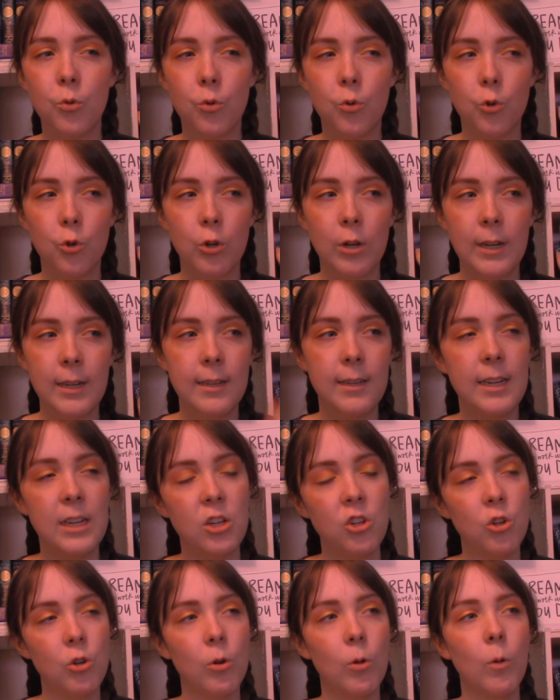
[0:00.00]

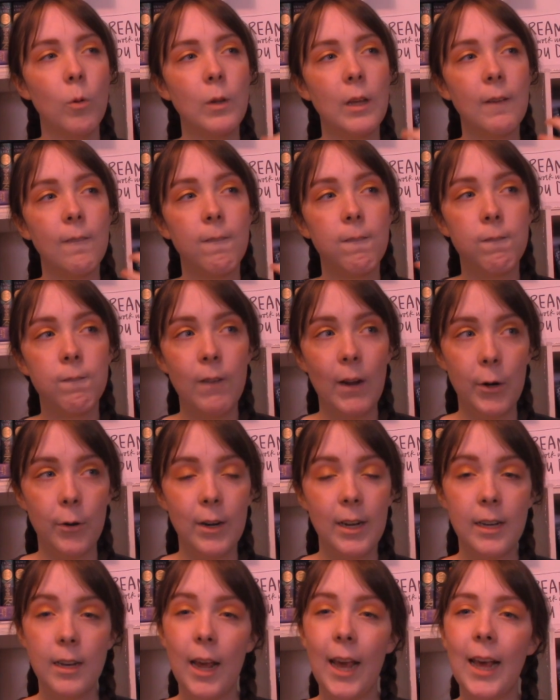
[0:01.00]
traditional, like
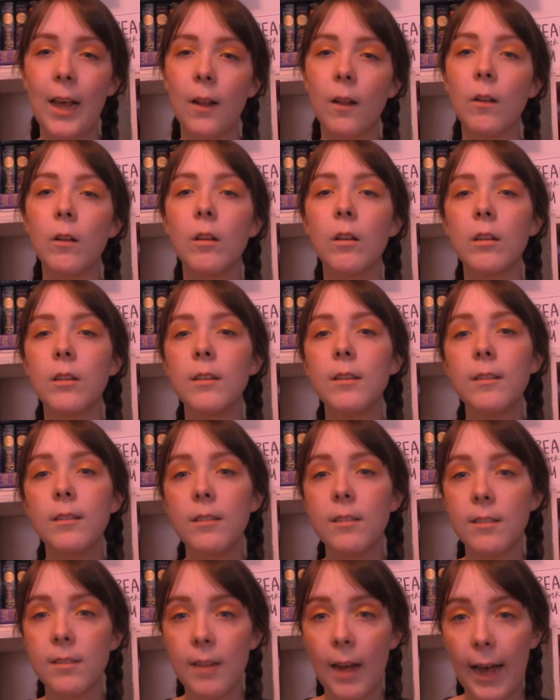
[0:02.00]
fairy tale
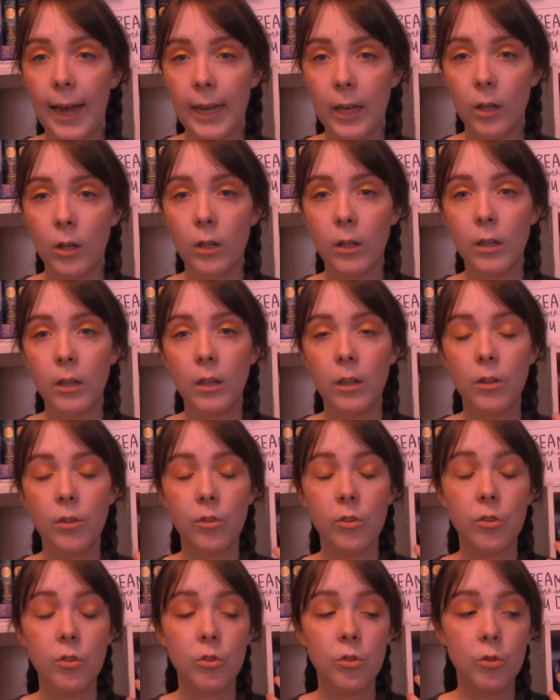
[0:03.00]
style
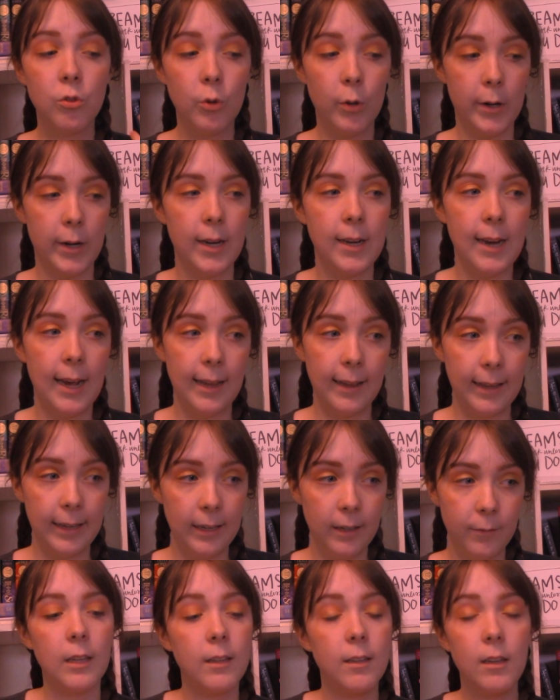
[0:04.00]

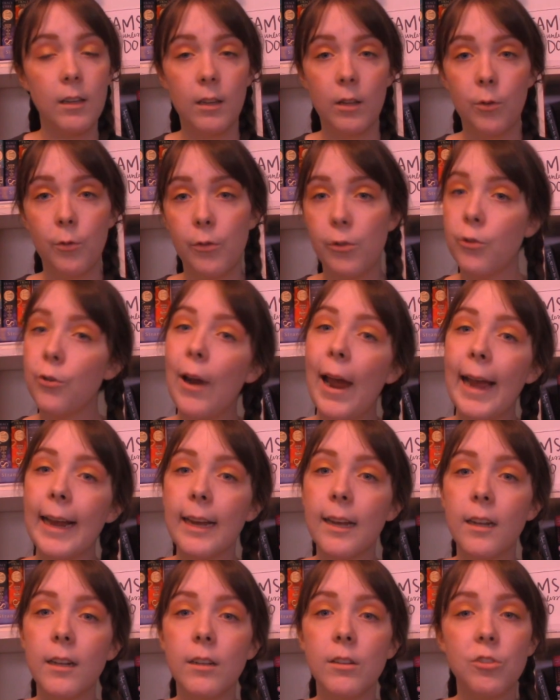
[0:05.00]
storytelling, dealing with
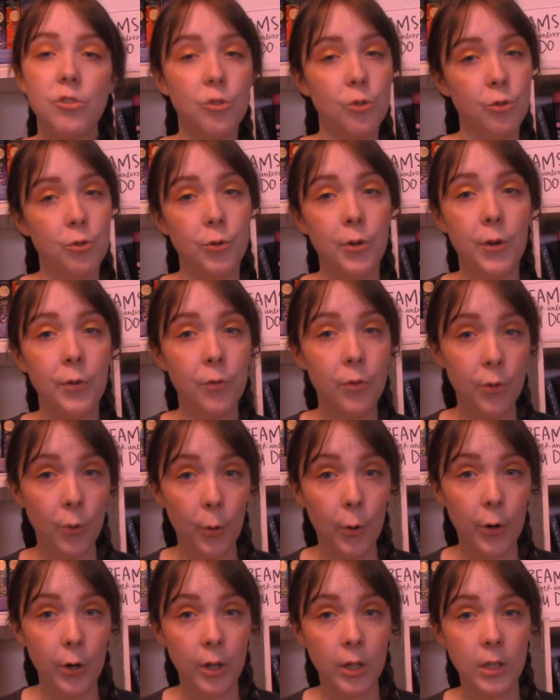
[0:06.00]
dragons, sorcery of
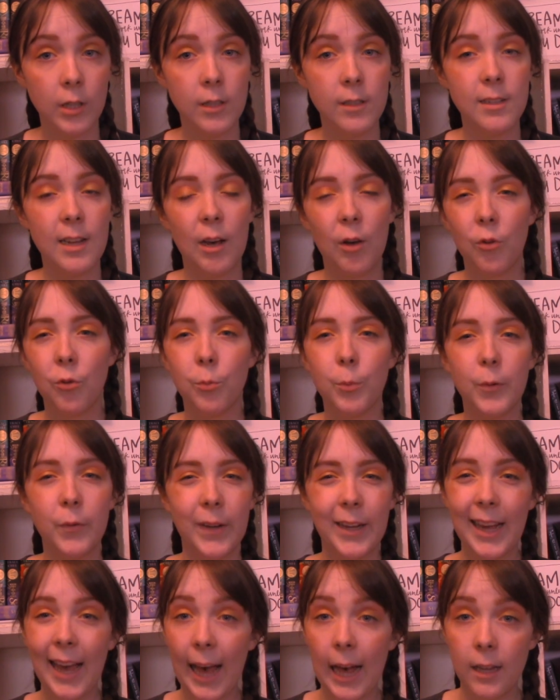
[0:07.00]
thorns, Howl's
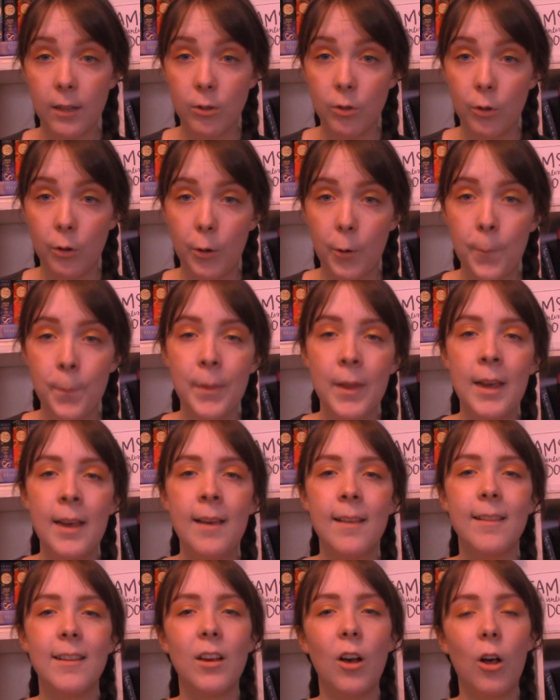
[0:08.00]
Moving Castle.
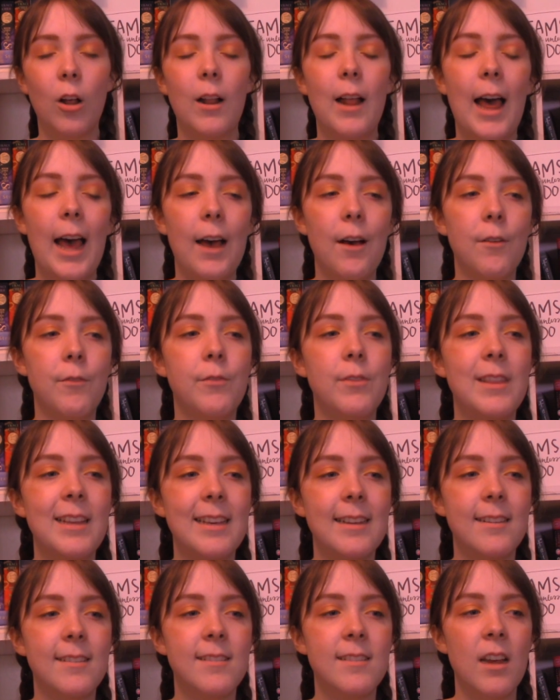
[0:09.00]
They all have
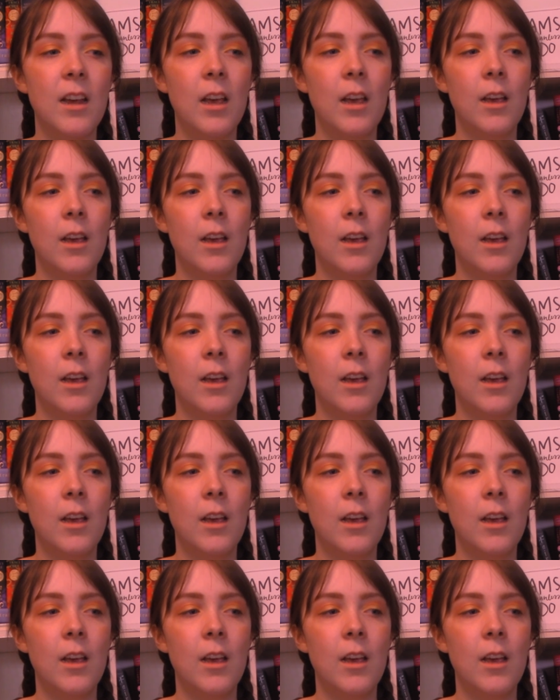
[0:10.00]
this